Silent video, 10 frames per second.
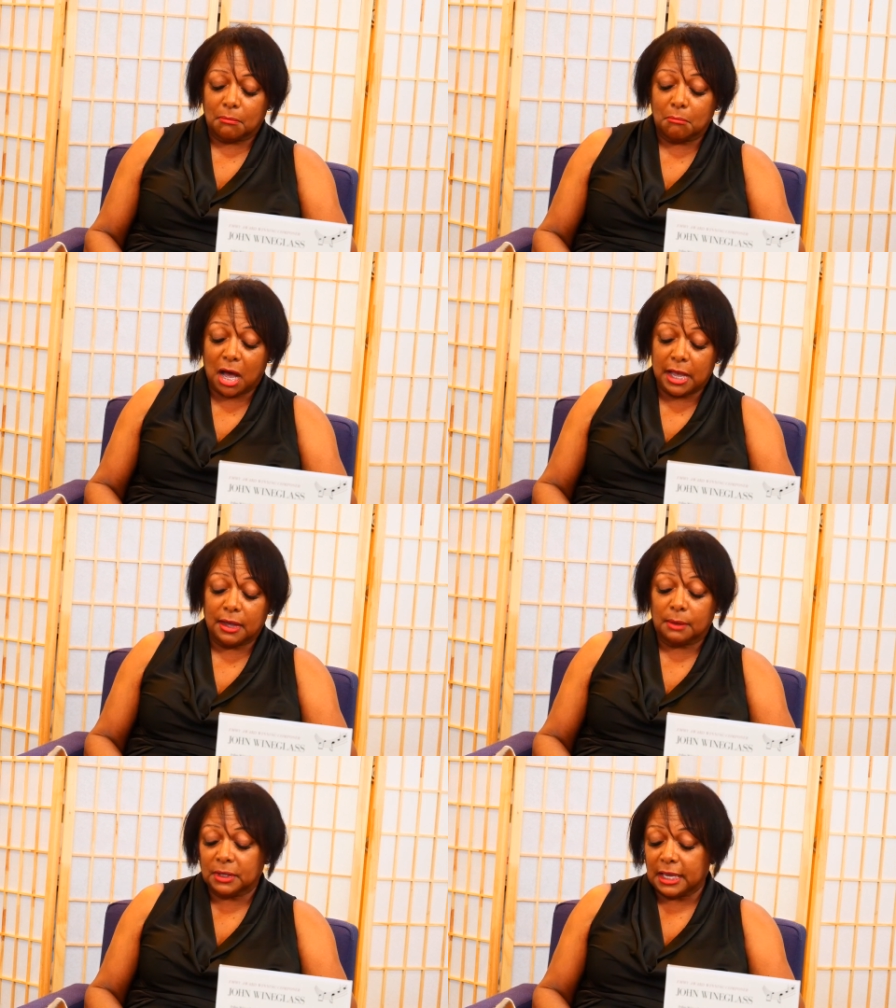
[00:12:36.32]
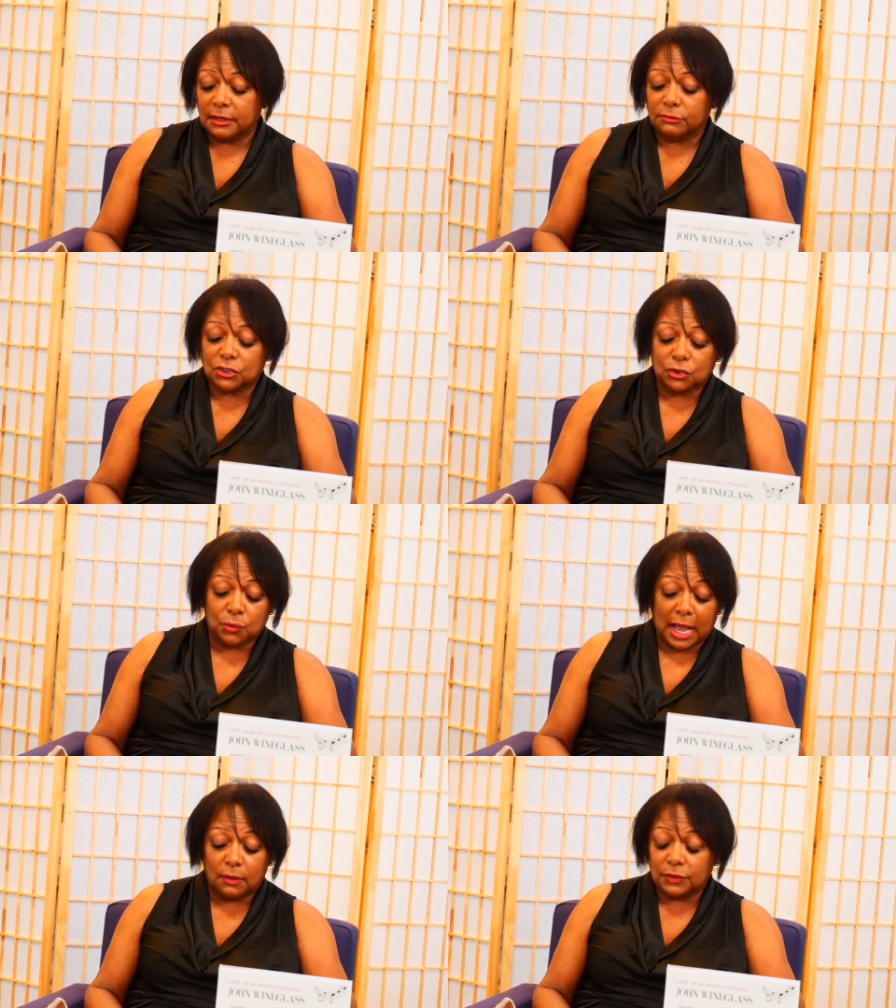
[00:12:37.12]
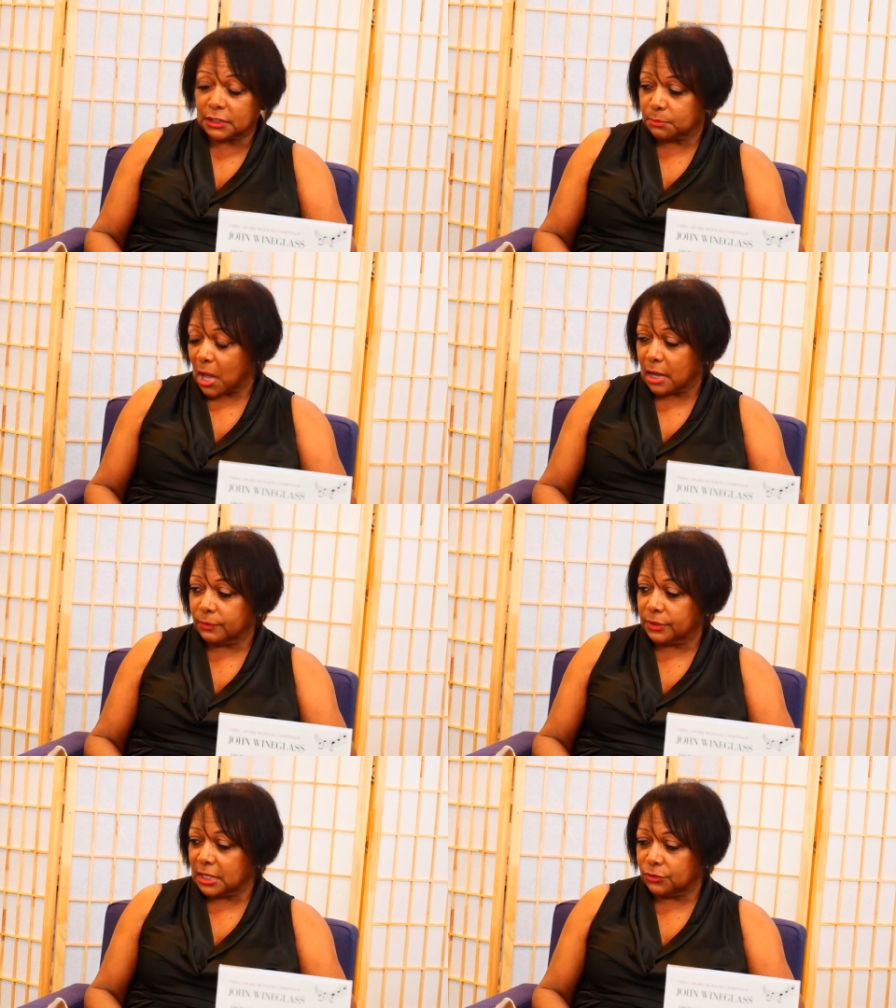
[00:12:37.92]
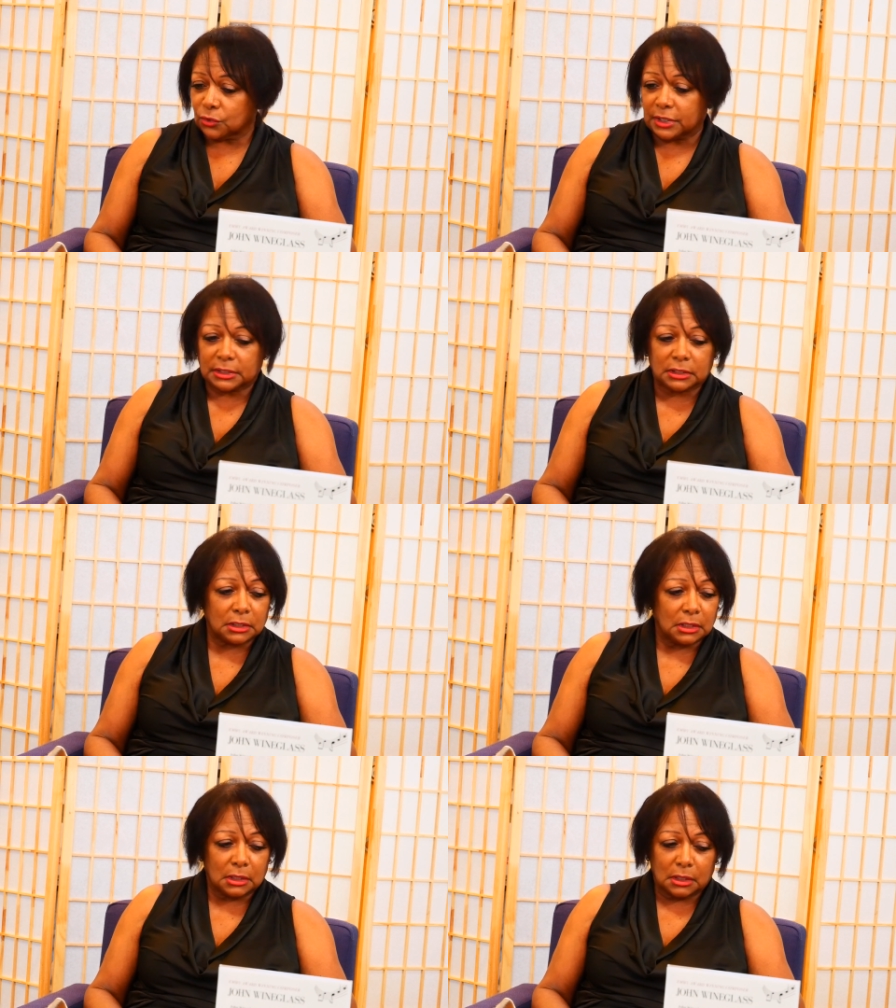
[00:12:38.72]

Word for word: Myop gazed around the spot with interest.